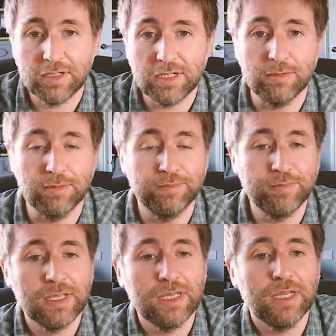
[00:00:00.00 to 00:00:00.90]
Incredible.
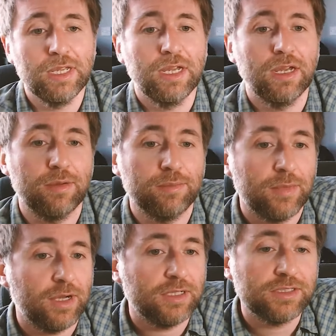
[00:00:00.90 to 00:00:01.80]

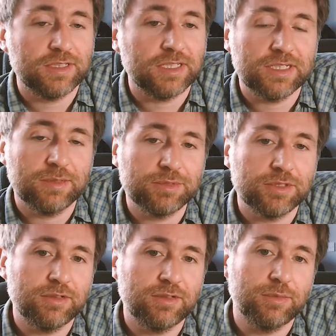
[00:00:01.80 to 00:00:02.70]
Um, I just think that's
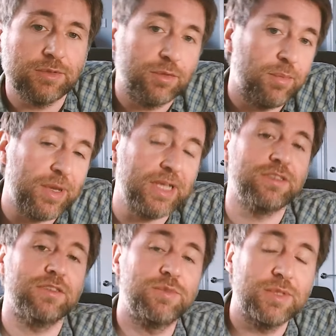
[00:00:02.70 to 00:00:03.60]
absolutely incredible. So we went
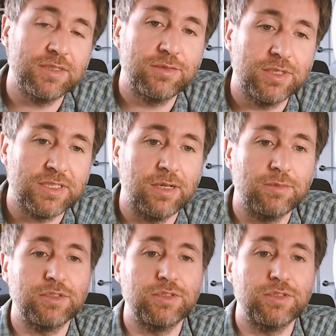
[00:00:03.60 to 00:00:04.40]
back to the Swiss, Swiss